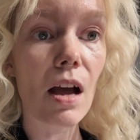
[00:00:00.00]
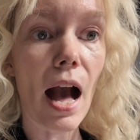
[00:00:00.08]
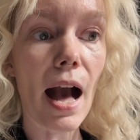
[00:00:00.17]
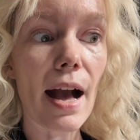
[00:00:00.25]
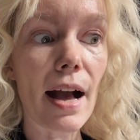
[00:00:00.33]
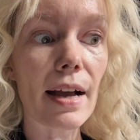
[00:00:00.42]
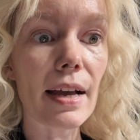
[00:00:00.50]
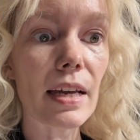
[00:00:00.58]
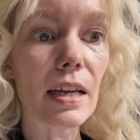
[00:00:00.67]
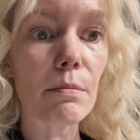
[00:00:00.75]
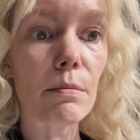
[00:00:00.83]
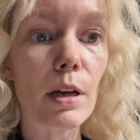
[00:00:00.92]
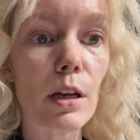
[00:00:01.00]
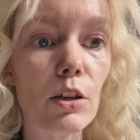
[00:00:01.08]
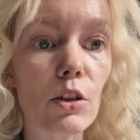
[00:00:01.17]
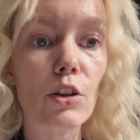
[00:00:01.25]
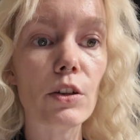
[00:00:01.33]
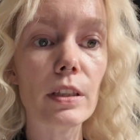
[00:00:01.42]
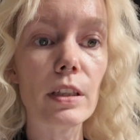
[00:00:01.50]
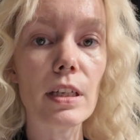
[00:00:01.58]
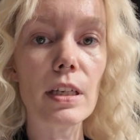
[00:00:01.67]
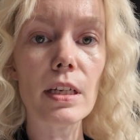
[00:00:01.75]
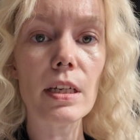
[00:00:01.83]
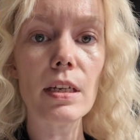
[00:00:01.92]
I am
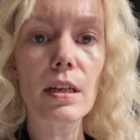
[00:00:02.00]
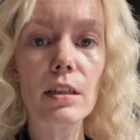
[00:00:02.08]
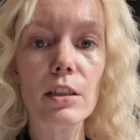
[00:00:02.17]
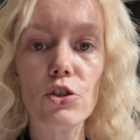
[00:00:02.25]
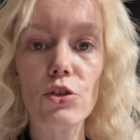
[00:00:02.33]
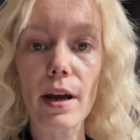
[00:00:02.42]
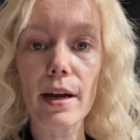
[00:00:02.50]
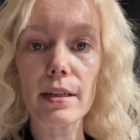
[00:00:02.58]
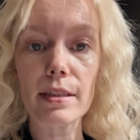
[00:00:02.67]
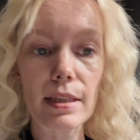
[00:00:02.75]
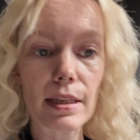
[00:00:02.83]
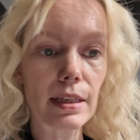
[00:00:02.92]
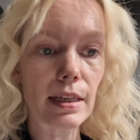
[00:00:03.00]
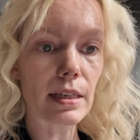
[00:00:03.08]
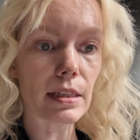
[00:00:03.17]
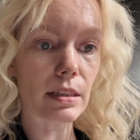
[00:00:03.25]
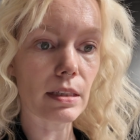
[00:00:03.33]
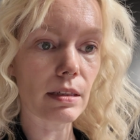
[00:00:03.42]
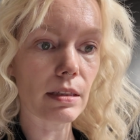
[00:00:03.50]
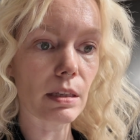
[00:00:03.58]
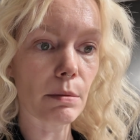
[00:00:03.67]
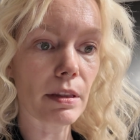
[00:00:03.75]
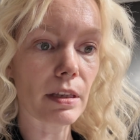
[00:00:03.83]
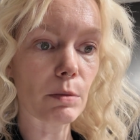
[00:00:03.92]
currently trying to get
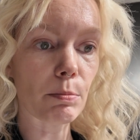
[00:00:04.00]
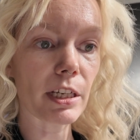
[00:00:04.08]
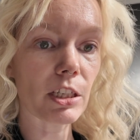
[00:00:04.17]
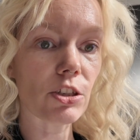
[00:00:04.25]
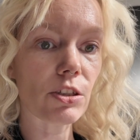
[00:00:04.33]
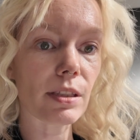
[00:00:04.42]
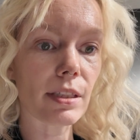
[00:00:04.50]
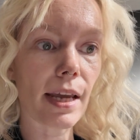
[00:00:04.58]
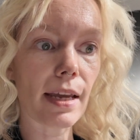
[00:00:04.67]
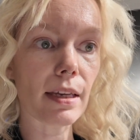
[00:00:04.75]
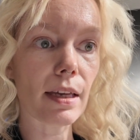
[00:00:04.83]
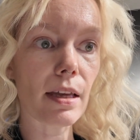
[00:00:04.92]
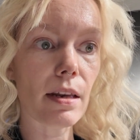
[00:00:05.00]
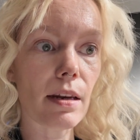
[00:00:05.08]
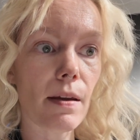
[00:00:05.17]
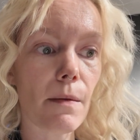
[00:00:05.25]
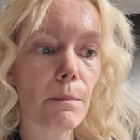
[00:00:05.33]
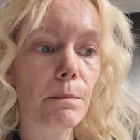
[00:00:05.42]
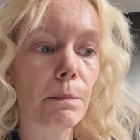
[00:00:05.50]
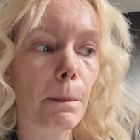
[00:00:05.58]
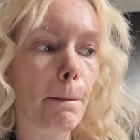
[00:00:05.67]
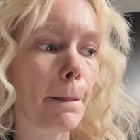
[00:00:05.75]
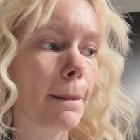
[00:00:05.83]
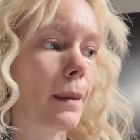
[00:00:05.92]
some of these pictures taken.
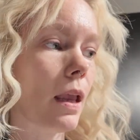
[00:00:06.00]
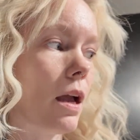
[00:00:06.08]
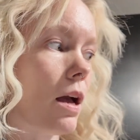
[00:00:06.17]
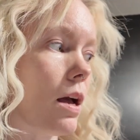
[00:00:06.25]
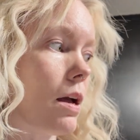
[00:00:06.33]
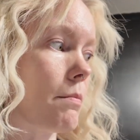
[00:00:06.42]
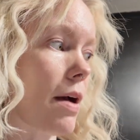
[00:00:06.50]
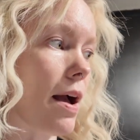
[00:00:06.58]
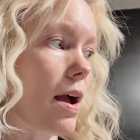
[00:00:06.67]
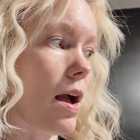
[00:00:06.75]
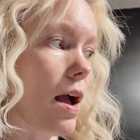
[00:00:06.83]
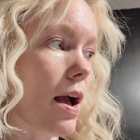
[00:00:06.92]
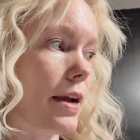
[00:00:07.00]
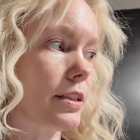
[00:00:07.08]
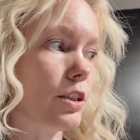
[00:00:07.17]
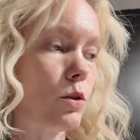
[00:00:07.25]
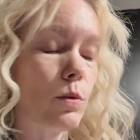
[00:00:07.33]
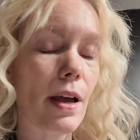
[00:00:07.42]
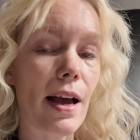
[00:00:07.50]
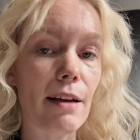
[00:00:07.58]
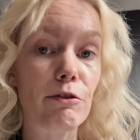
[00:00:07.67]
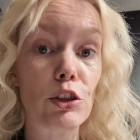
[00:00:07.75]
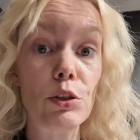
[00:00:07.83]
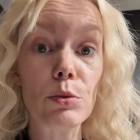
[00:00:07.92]
I don't
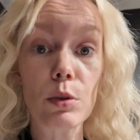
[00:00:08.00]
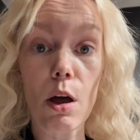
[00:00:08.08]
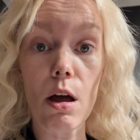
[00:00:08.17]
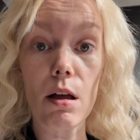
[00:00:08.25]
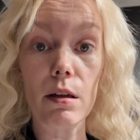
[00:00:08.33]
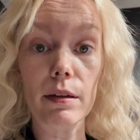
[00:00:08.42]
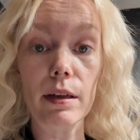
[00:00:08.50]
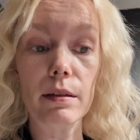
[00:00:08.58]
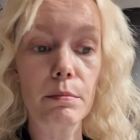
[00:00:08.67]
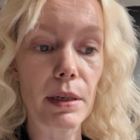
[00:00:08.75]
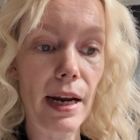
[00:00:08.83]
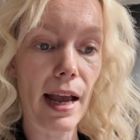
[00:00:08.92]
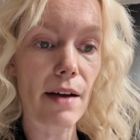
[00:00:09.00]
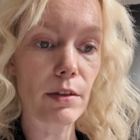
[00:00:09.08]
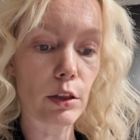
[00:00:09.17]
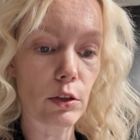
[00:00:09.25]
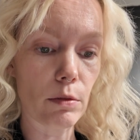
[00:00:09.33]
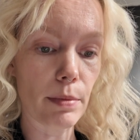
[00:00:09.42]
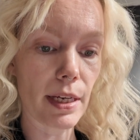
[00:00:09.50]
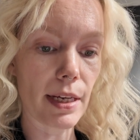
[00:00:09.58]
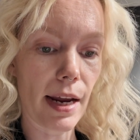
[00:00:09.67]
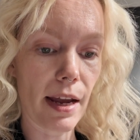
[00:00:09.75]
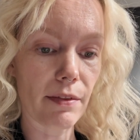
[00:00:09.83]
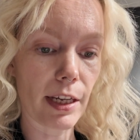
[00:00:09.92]
have too long, but I have a little bit.
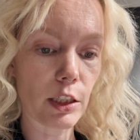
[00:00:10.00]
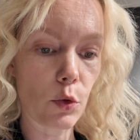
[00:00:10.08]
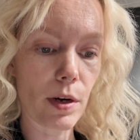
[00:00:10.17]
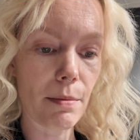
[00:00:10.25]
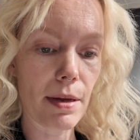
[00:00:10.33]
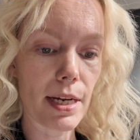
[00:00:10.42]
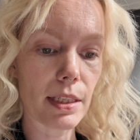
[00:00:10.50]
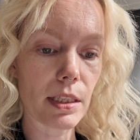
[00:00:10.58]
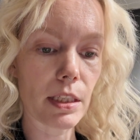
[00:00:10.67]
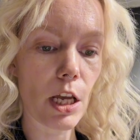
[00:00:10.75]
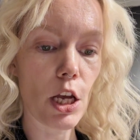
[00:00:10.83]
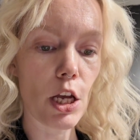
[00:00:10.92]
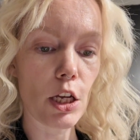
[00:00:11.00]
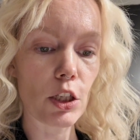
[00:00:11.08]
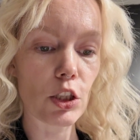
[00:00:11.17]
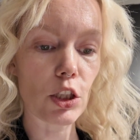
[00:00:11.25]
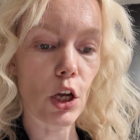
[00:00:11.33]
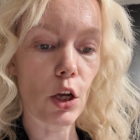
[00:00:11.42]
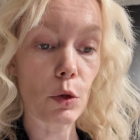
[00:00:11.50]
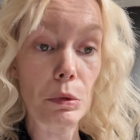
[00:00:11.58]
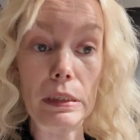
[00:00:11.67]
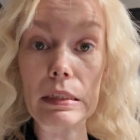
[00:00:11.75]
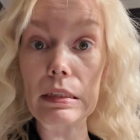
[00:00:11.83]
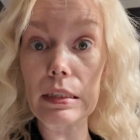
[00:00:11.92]
I have like 20 minutes. So we're
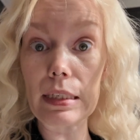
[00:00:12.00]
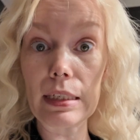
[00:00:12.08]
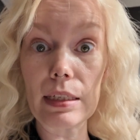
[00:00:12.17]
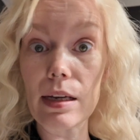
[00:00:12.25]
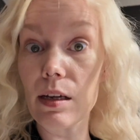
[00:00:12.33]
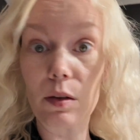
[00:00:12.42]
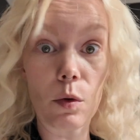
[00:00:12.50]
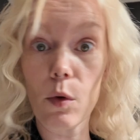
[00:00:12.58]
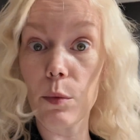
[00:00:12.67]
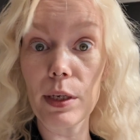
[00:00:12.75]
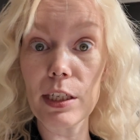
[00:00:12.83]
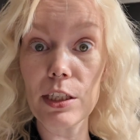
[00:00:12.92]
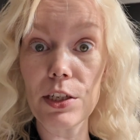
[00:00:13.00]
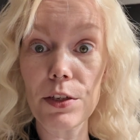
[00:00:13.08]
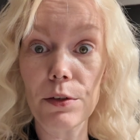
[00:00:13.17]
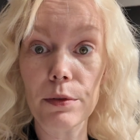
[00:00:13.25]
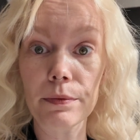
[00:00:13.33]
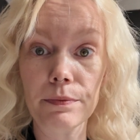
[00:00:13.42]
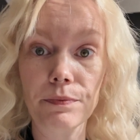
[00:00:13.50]
going to see what we can do.